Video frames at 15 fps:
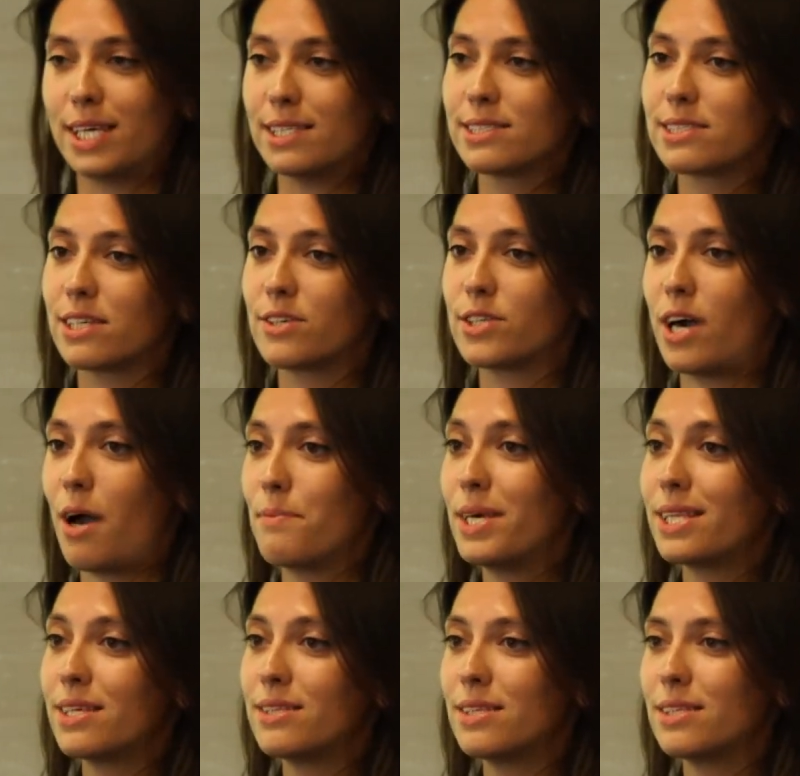insert,
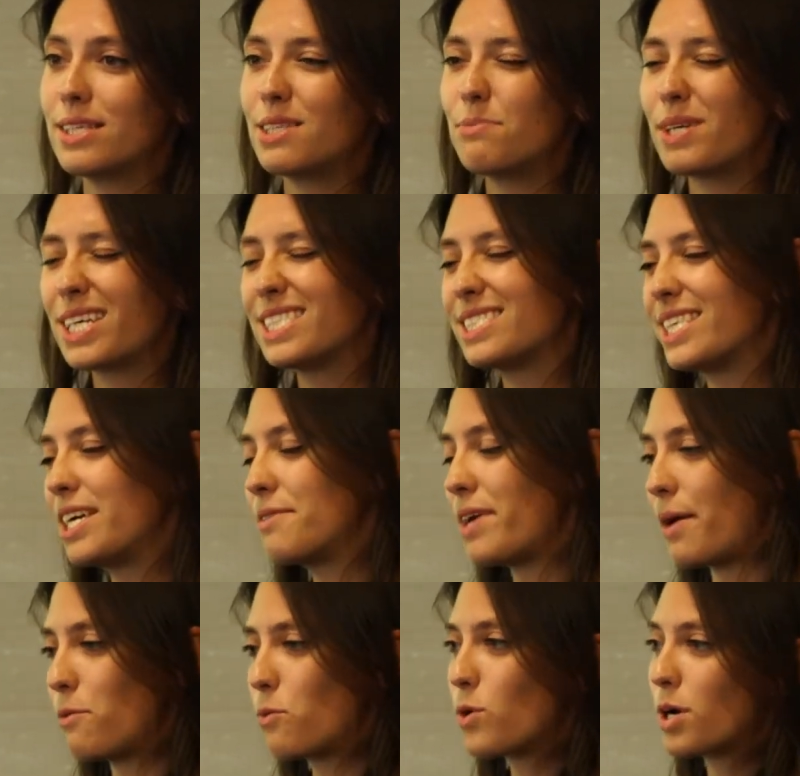update, and delete because they
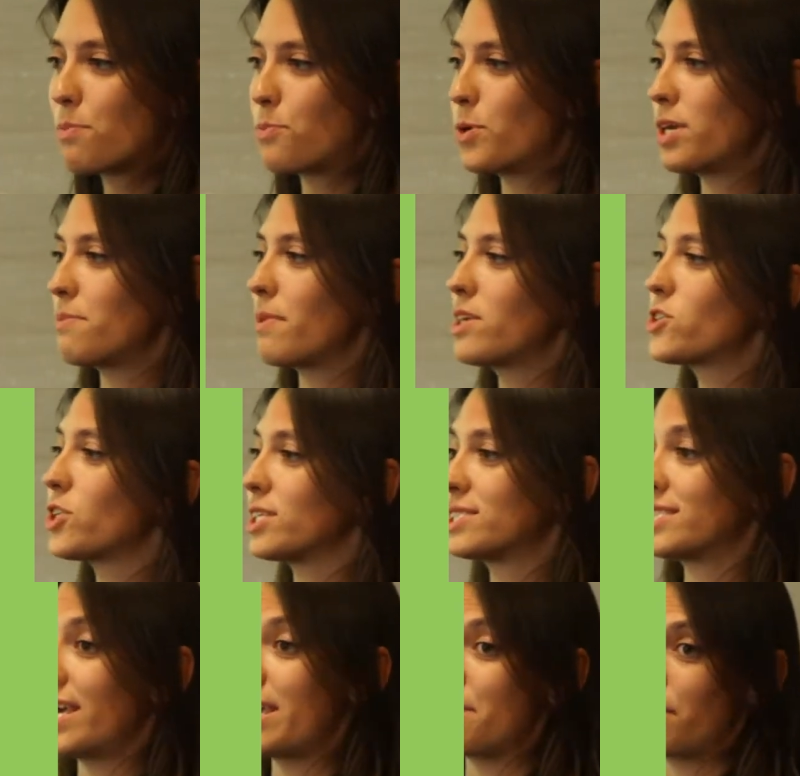work pretty much the
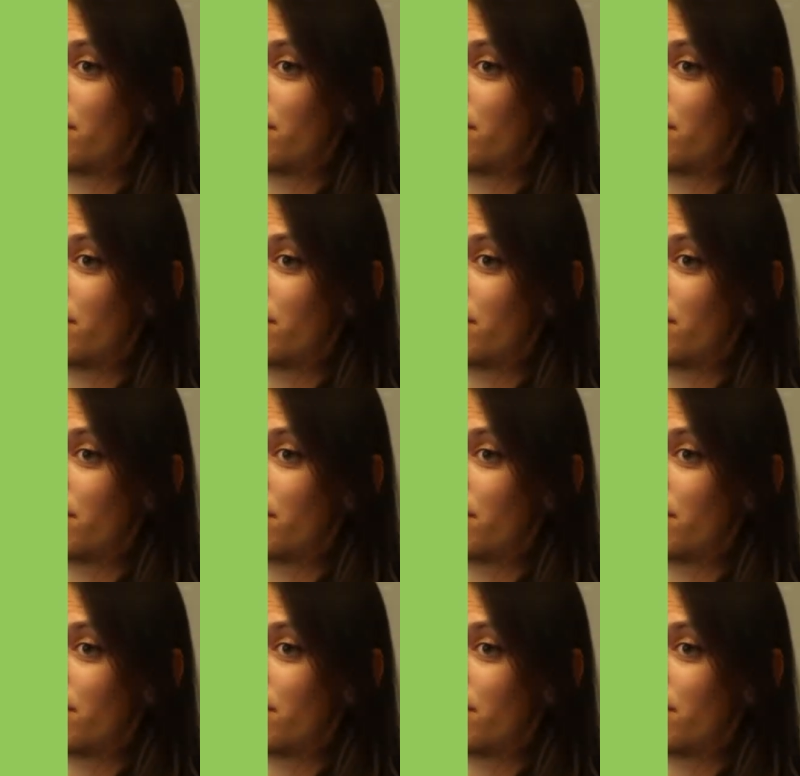same